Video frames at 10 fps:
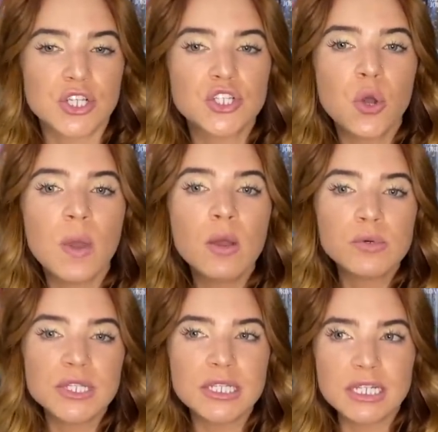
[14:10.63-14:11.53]
So it
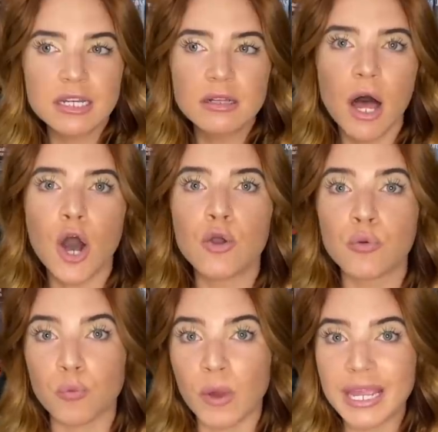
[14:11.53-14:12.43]
was still a
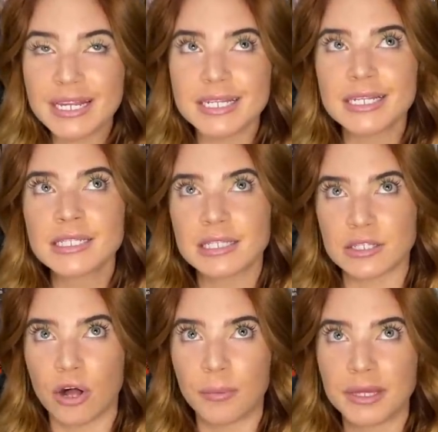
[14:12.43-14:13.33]
great
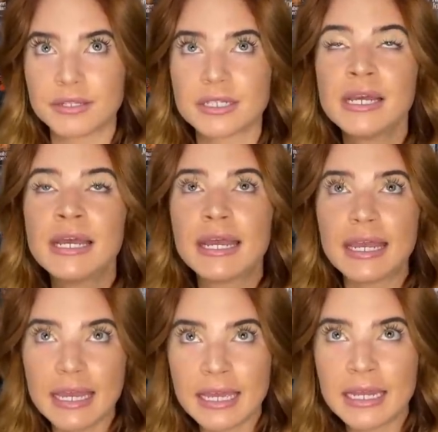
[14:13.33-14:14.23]
installment
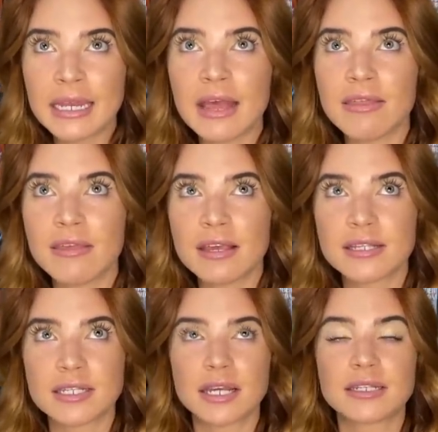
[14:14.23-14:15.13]
in
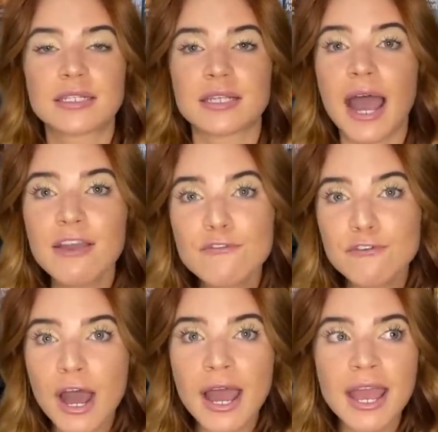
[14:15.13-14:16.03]
this
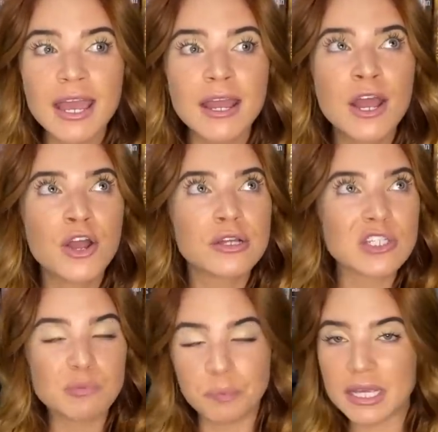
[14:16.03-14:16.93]
sci-fi
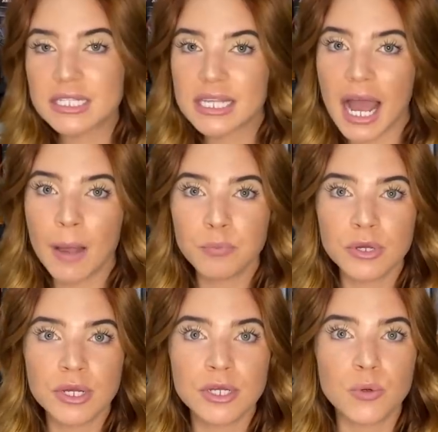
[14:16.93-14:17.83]
space
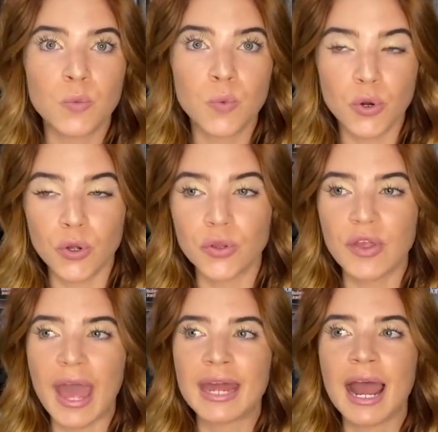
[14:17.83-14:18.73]
opera world,
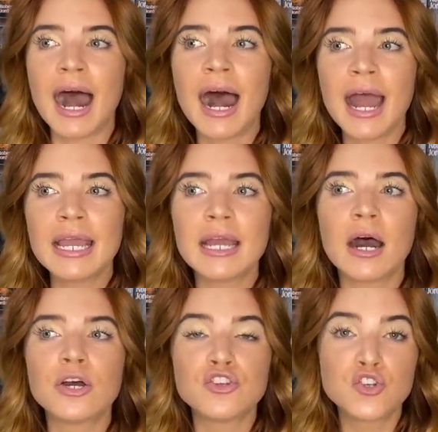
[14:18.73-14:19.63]
and I
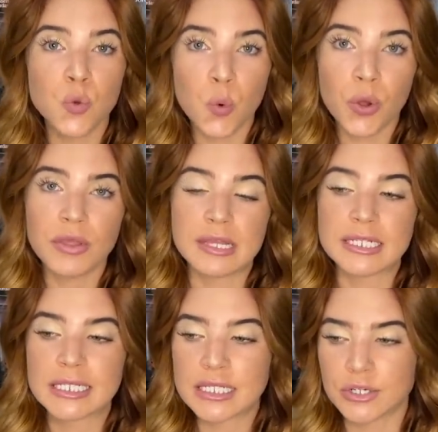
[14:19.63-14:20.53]
adore
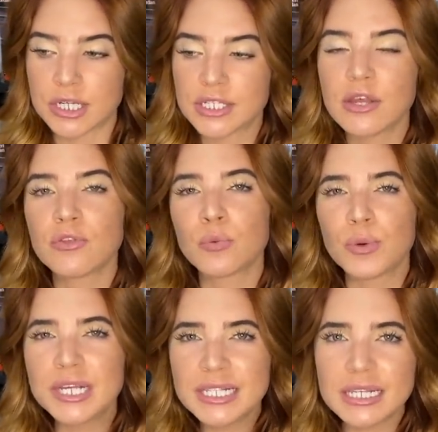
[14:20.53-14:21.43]
this series. The
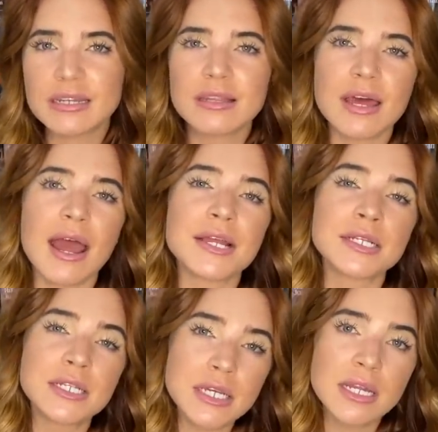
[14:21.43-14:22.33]
reason that I
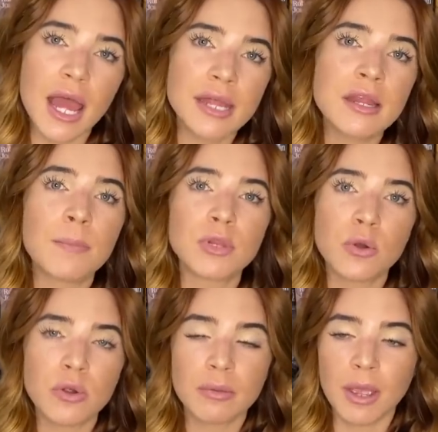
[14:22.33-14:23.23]
did end up
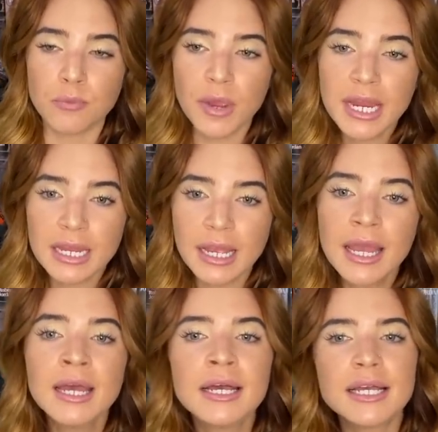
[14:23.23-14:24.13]
lowering my rating
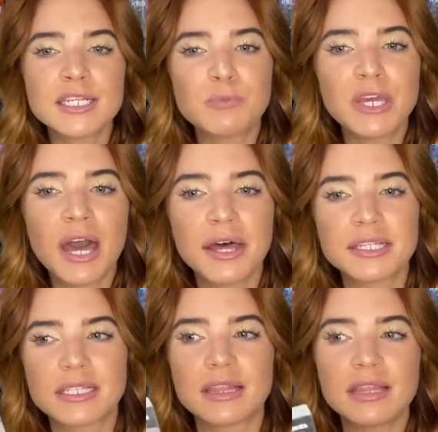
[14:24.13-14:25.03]
is
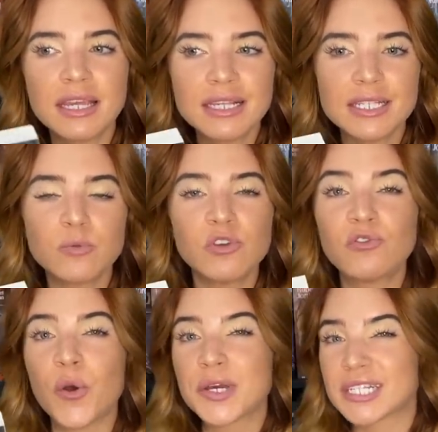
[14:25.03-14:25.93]
because the things that we
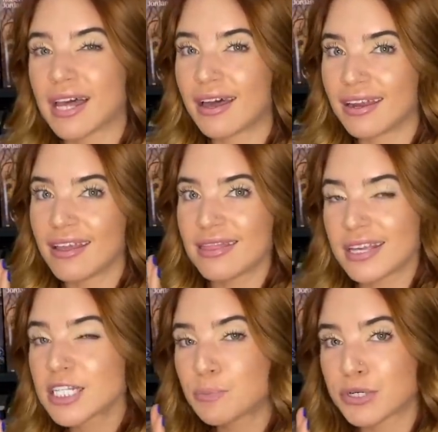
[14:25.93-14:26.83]
focus on in
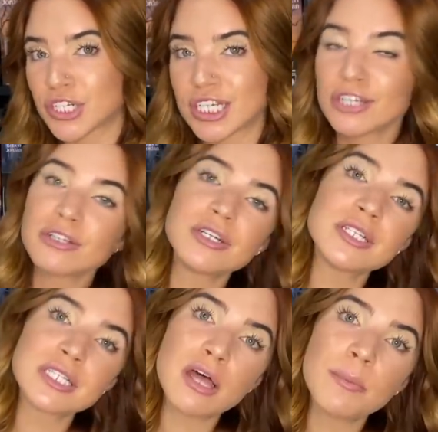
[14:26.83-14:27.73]
this particular
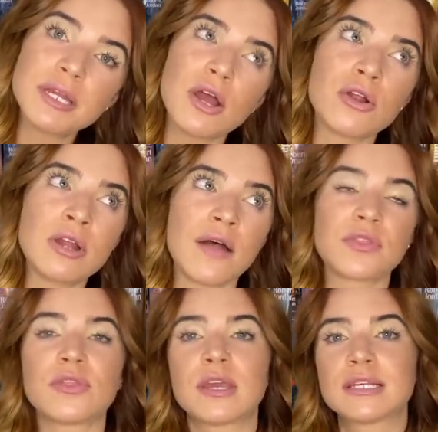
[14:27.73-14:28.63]
installment are not
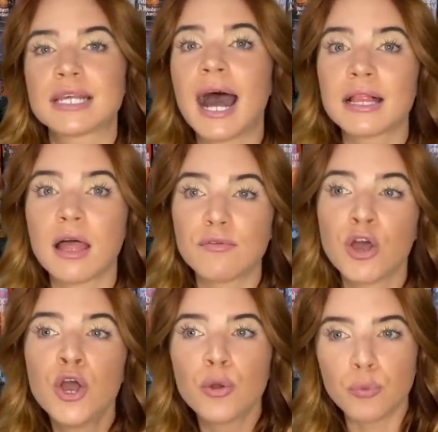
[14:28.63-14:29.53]
the things I love
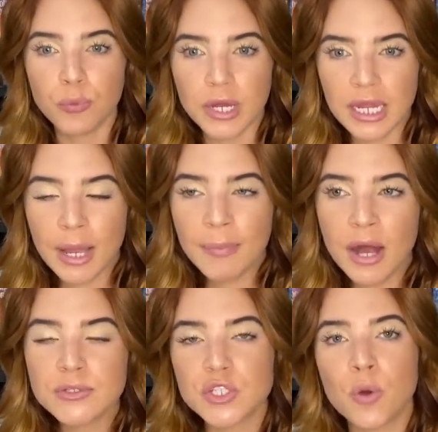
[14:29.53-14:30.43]
reading
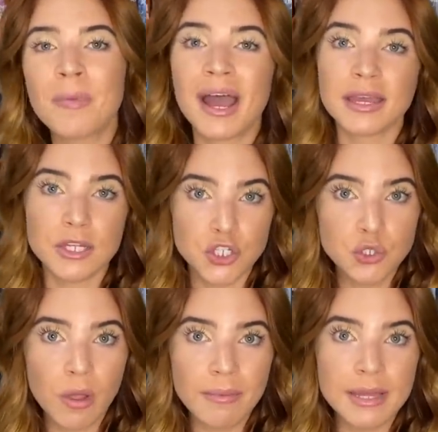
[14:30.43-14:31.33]
about, so my
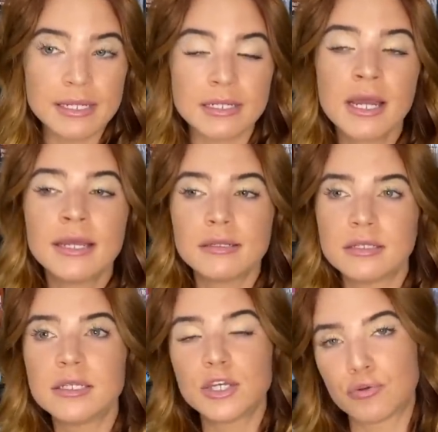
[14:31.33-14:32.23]
enjoyment
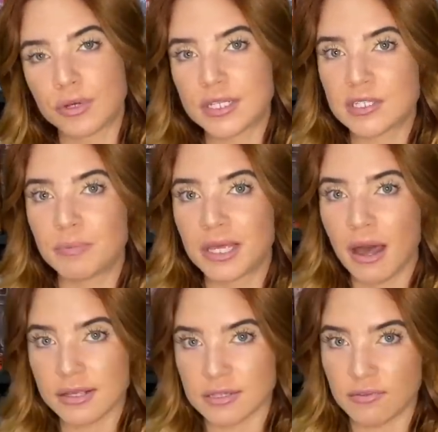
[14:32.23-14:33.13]
decreased
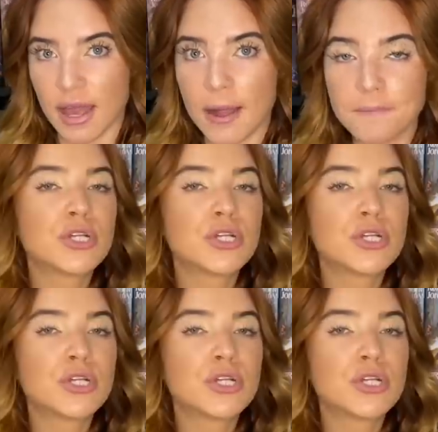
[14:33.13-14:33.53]
because of that.